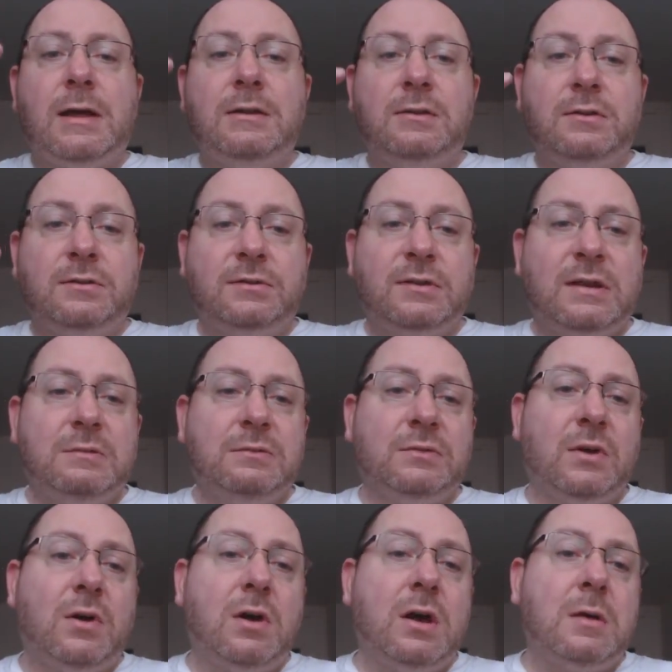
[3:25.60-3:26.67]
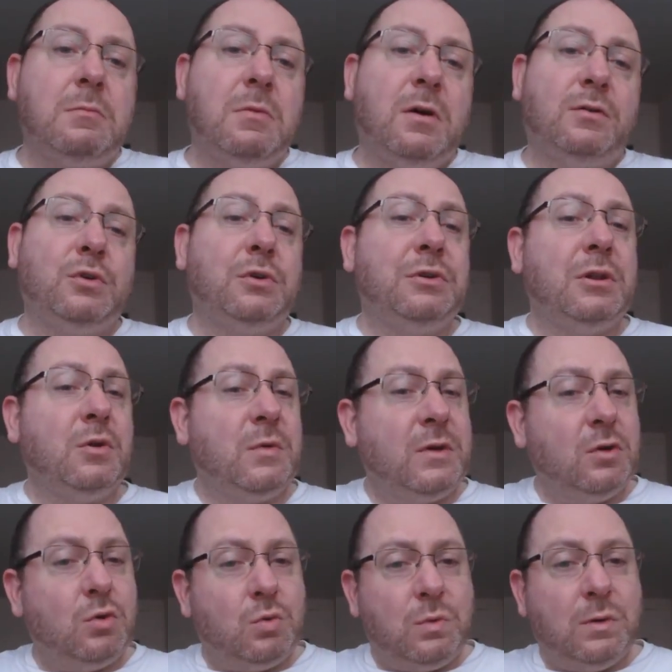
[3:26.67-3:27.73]
and at the same time I've got no
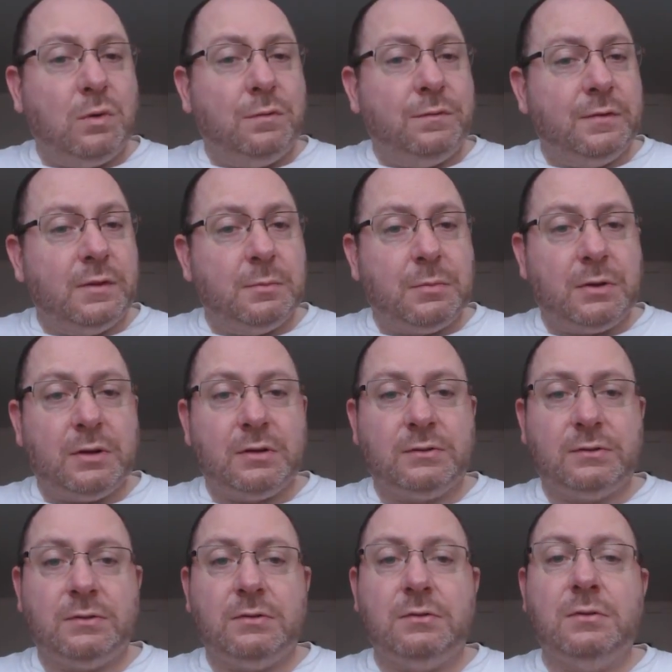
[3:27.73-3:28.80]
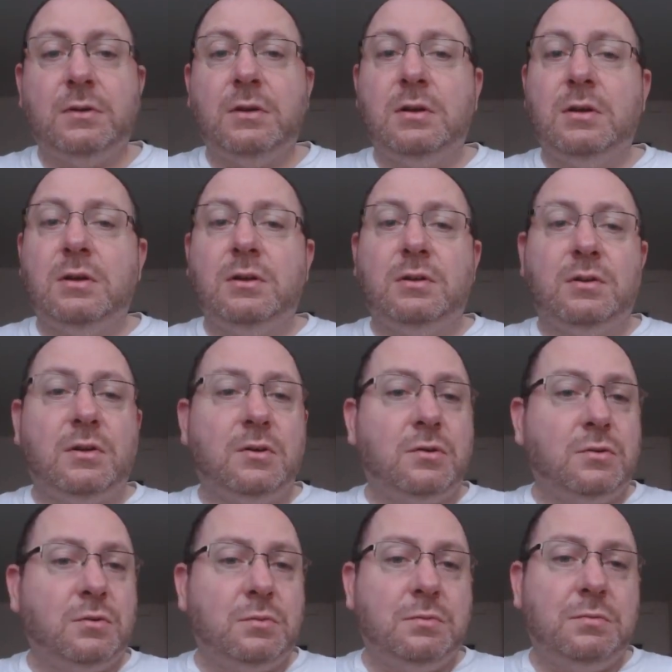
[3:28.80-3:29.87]
ill will for the person
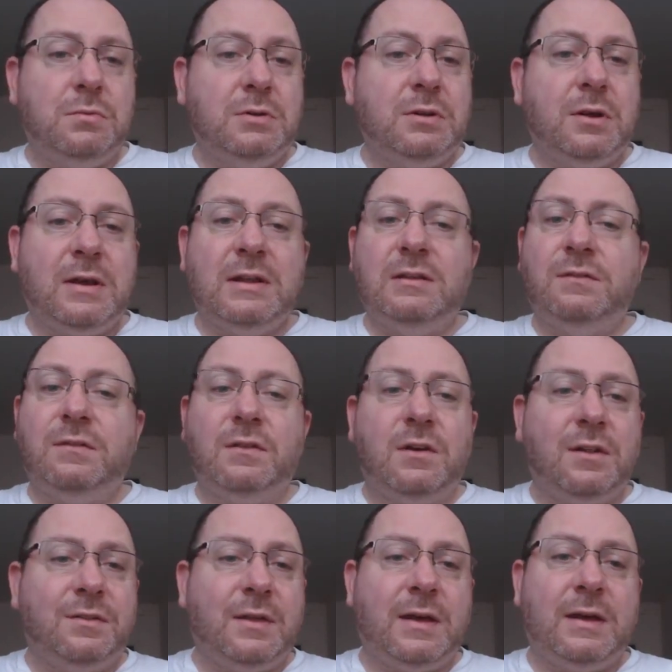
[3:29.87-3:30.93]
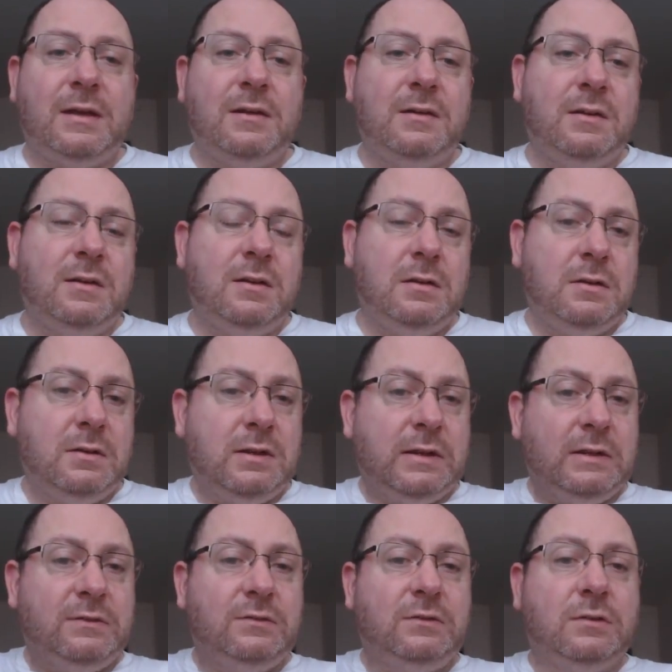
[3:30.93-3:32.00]
no you know anything like that
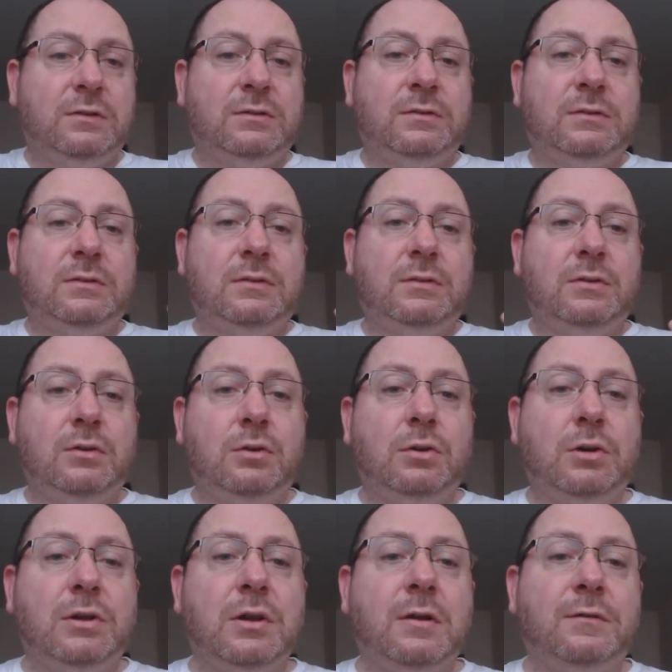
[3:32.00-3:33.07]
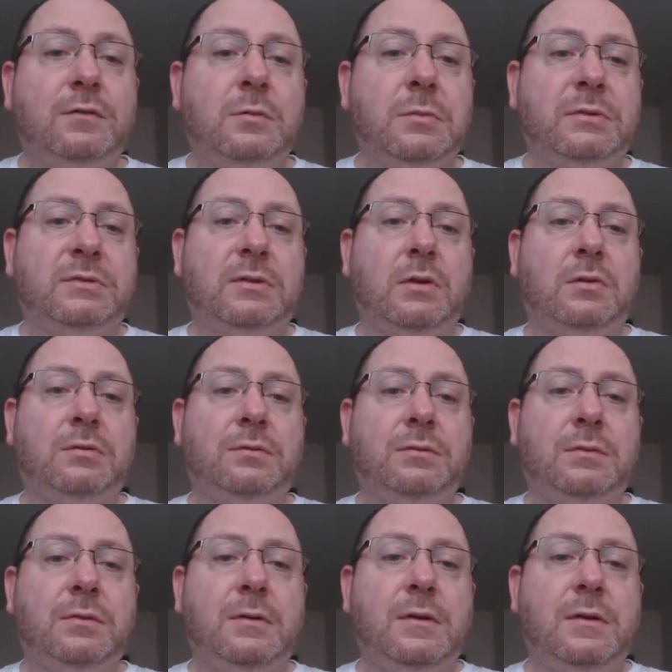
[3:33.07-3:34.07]
it's just looking after myself.